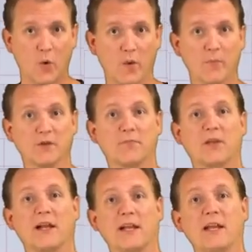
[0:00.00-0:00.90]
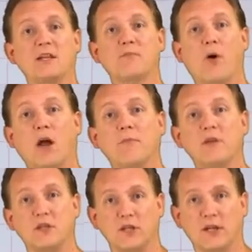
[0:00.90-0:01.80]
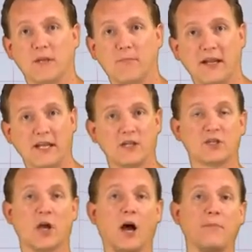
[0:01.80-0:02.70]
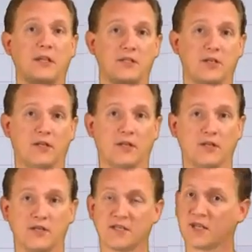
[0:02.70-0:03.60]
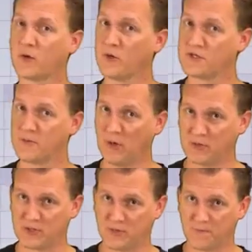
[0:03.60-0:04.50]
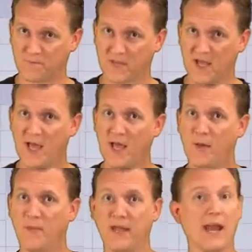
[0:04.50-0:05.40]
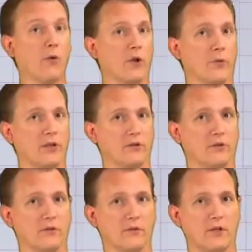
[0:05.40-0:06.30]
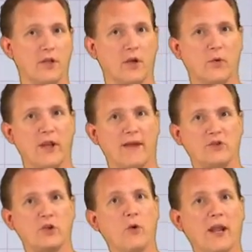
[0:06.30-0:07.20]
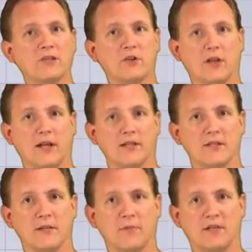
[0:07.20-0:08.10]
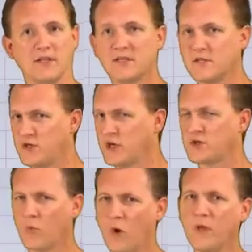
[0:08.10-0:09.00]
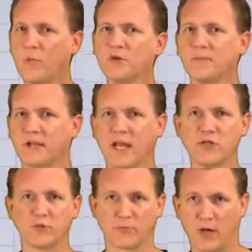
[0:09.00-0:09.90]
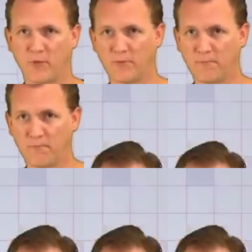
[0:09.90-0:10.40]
We multiplied each bottom digit by each top digit, just like we were supposed to. But now what do? We have 2 answer lines, but this is just one multiplication problem.